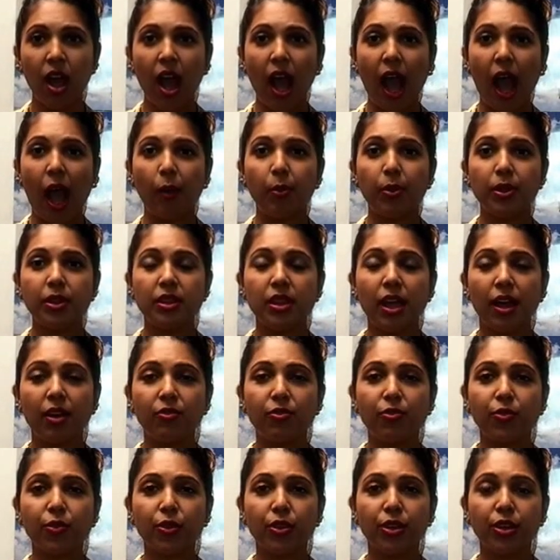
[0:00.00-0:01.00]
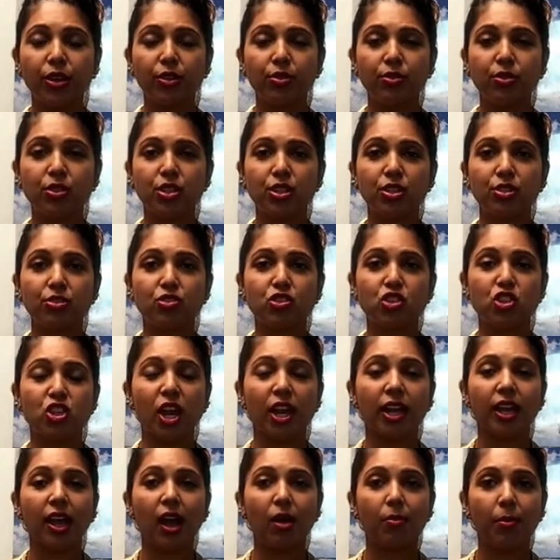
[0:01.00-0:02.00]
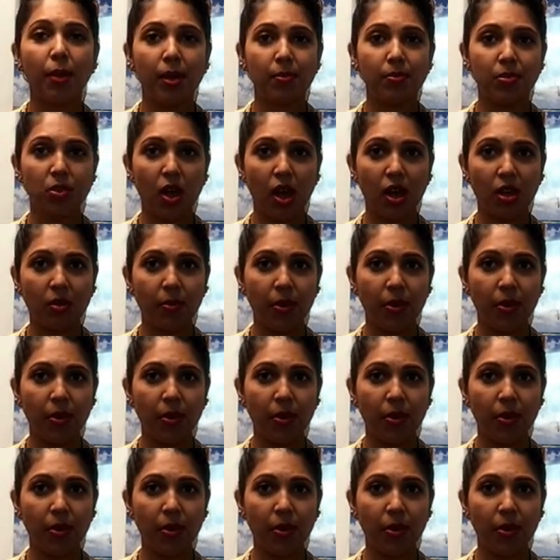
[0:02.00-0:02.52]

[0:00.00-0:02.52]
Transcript: I would love for you to check out my blog